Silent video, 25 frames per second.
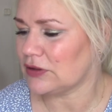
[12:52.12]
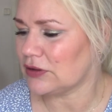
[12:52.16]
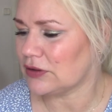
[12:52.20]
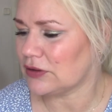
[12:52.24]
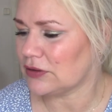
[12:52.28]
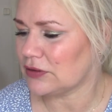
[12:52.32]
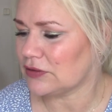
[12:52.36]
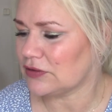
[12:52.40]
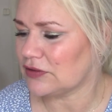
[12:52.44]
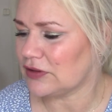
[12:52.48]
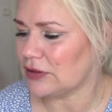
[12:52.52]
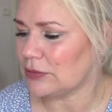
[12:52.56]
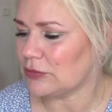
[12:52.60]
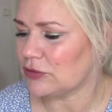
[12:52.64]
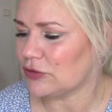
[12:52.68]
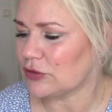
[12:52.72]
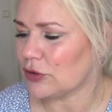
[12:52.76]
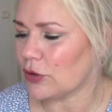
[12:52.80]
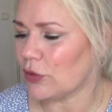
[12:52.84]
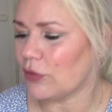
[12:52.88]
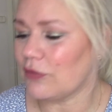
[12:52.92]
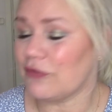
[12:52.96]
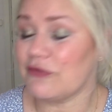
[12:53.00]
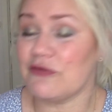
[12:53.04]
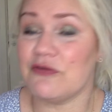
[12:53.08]
seems to
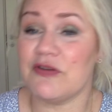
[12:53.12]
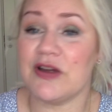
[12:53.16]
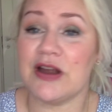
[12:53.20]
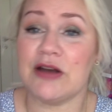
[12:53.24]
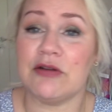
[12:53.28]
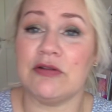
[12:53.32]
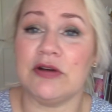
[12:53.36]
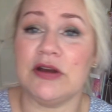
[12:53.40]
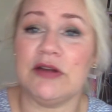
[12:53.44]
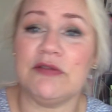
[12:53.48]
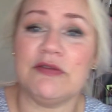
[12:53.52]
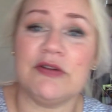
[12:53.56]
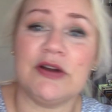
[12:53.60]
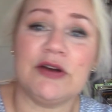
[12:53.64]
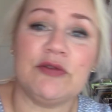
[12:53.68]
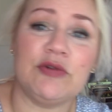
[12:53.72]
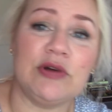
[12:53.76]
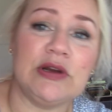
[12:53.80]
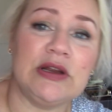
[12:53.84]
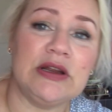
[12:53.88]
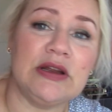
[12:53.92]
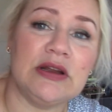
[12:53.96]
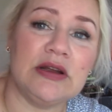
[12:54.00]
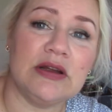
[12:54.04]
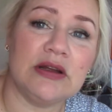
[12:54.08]
go very,
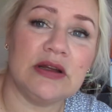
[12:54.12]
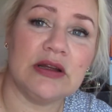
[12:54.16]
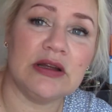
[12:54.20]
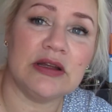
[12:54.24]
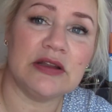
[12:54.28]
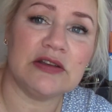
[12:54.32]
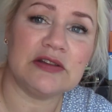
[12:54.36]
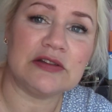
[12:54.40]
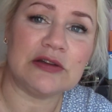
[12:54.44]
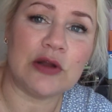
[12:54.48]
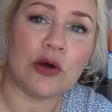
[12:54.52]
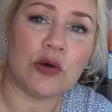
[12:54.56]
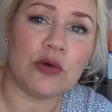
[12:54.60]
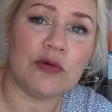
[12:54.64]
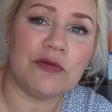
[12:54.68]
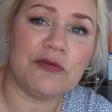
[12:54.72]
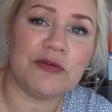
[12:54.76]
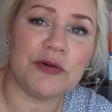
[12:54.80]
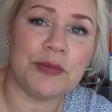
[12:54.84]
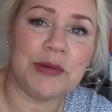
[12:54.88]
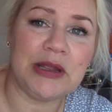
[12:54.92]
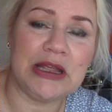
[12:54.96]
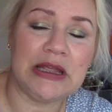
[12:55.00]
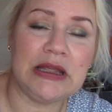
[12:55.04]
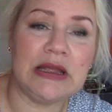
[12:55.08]
very slow for
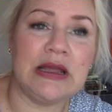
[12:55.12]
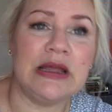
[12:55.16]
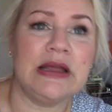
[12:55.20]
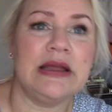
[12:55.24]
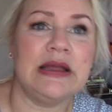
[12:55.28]
me.